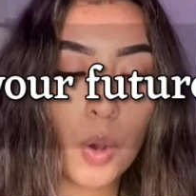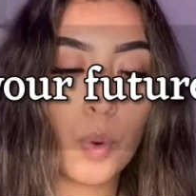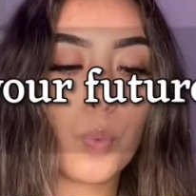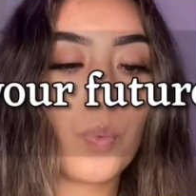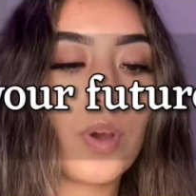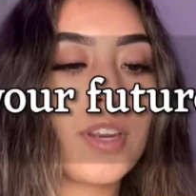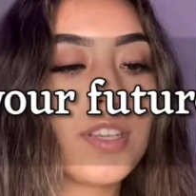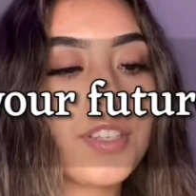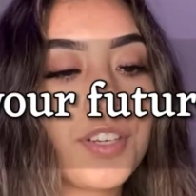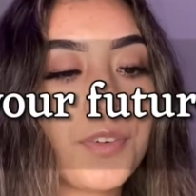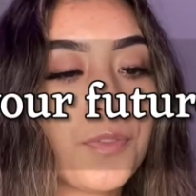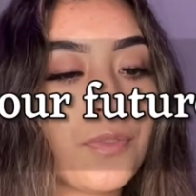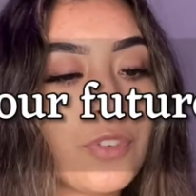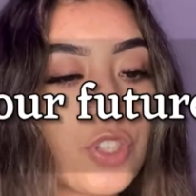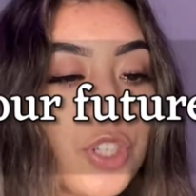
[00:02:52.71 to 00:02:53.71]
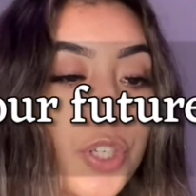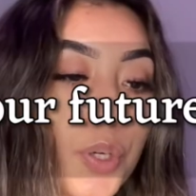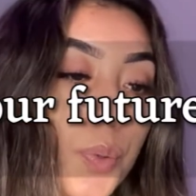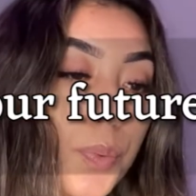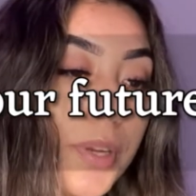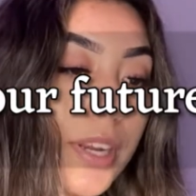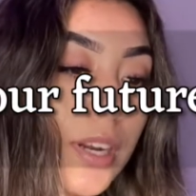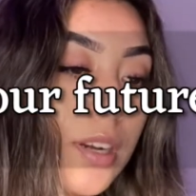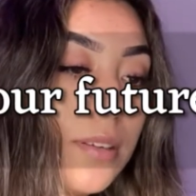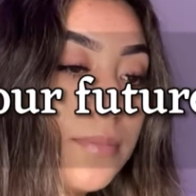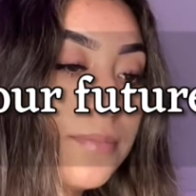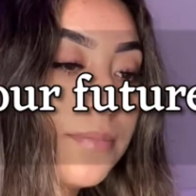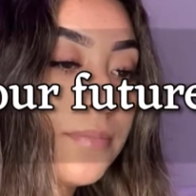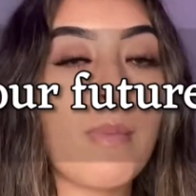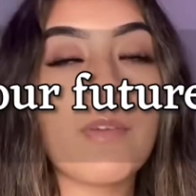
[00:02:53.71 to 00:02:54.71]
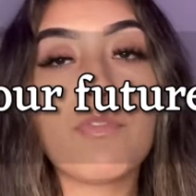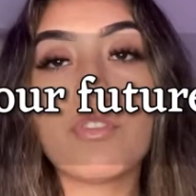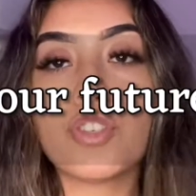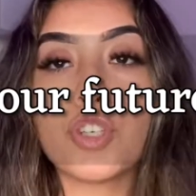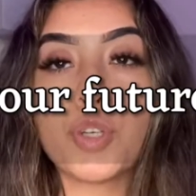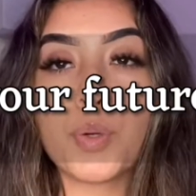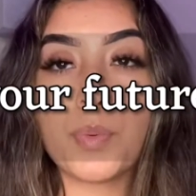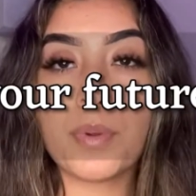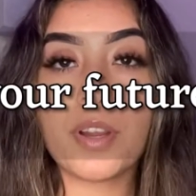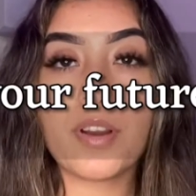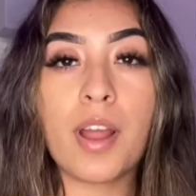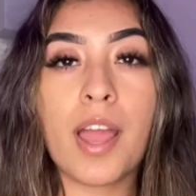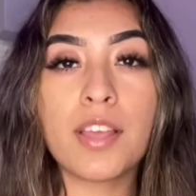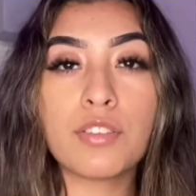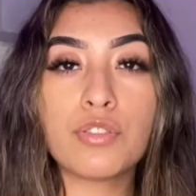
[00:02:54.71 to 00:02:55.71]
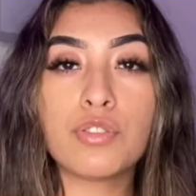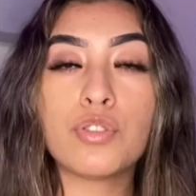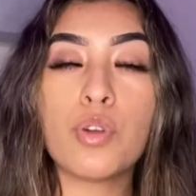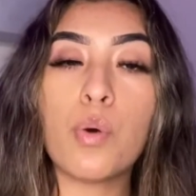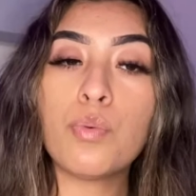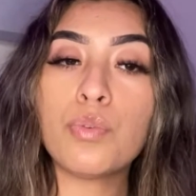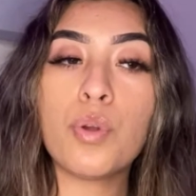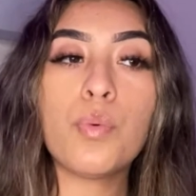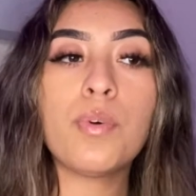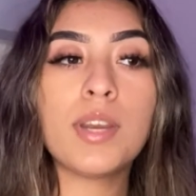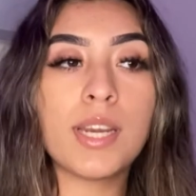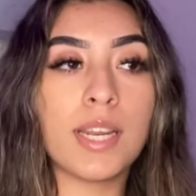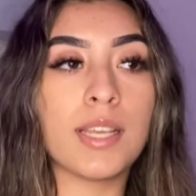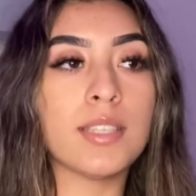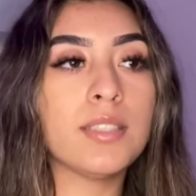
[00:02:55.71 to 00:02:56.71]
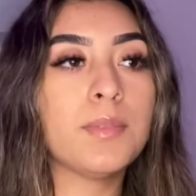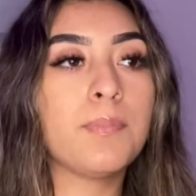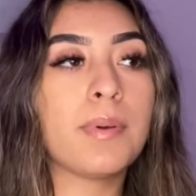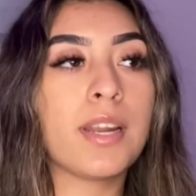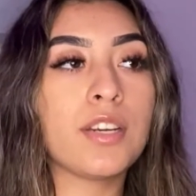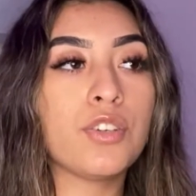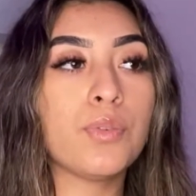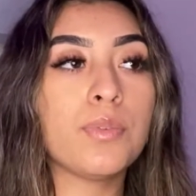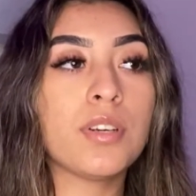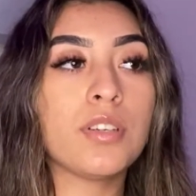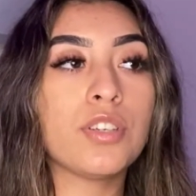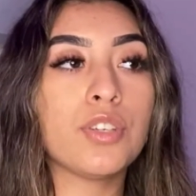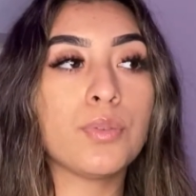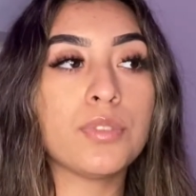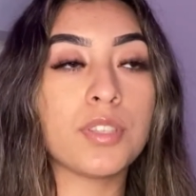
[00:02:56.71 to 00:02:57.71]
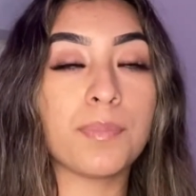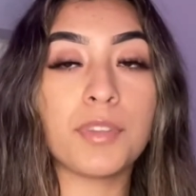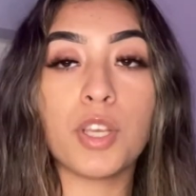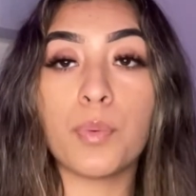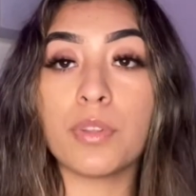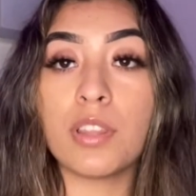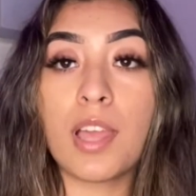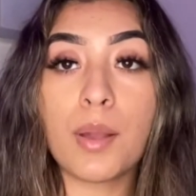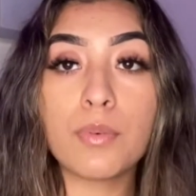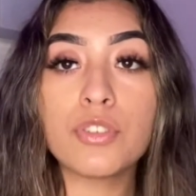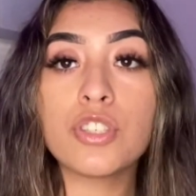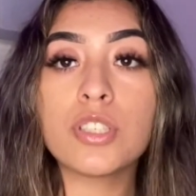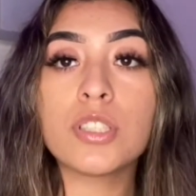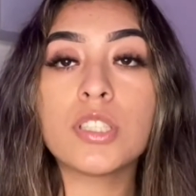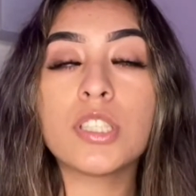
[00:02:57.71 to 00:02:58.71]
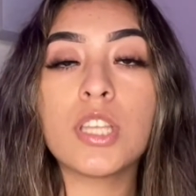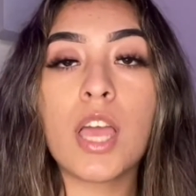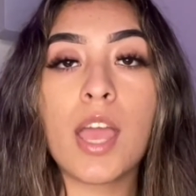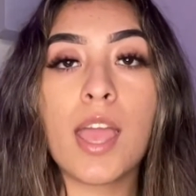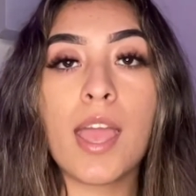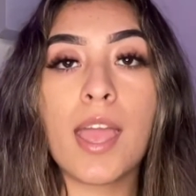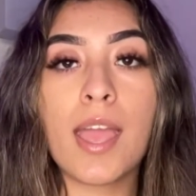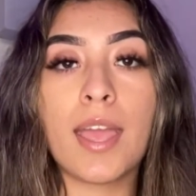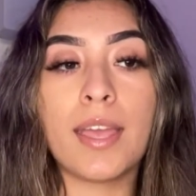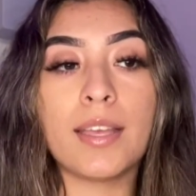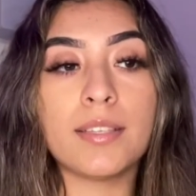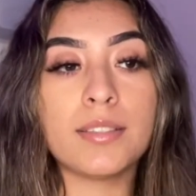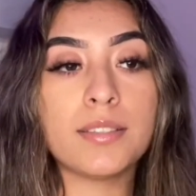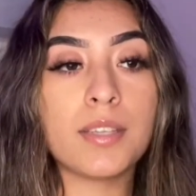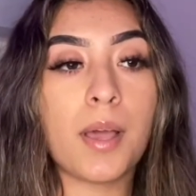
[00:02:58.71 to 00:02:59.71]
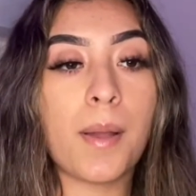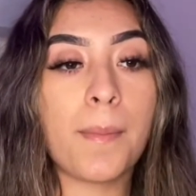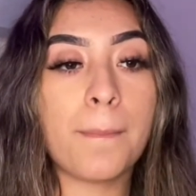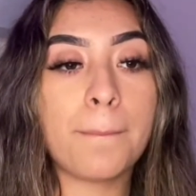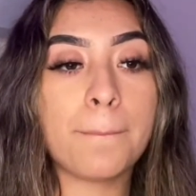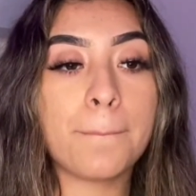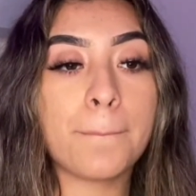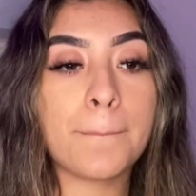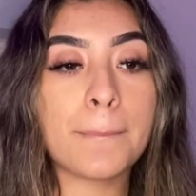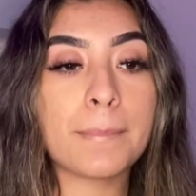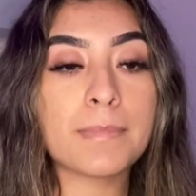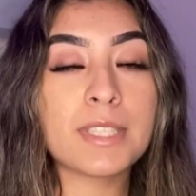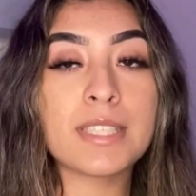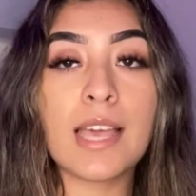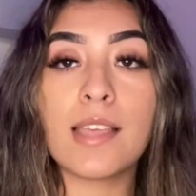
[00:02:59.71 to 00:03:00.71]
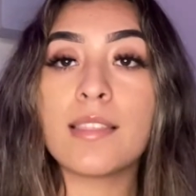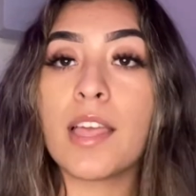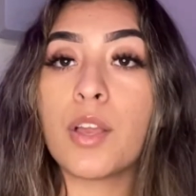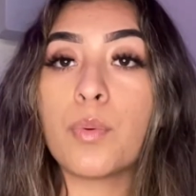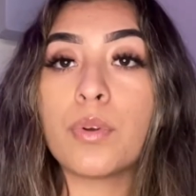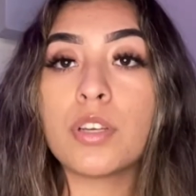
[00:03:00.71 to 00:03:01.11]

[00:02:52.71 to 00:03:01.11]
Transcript: What is your future career? Future career, I don't know what it is, but I do wanna do something with languages and um, sign language.